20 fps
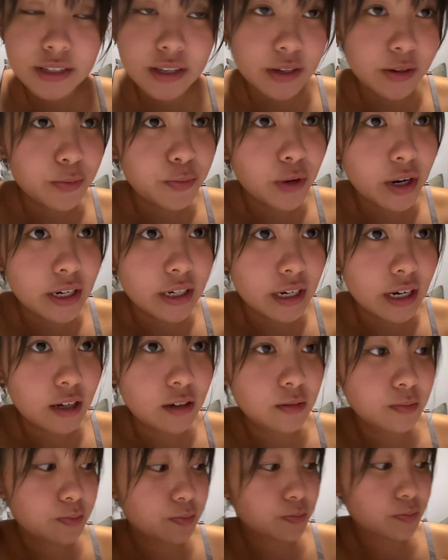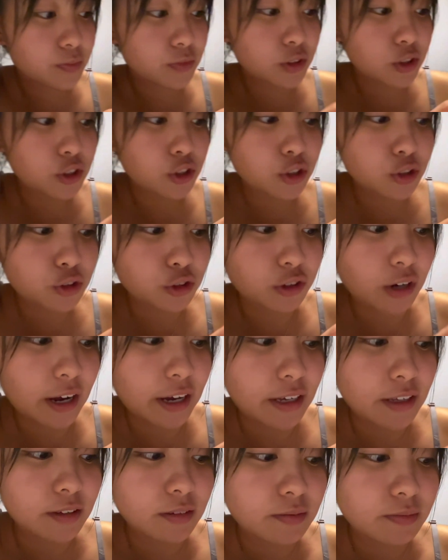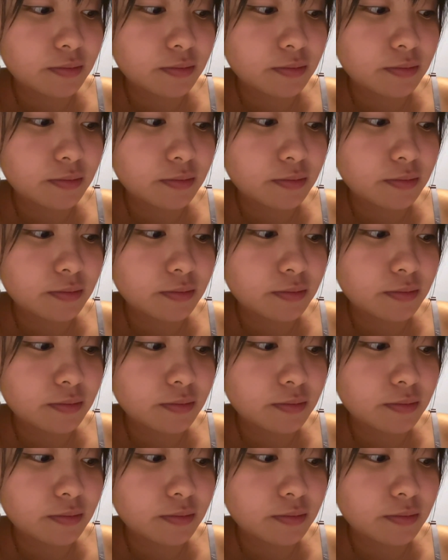game right now you should try it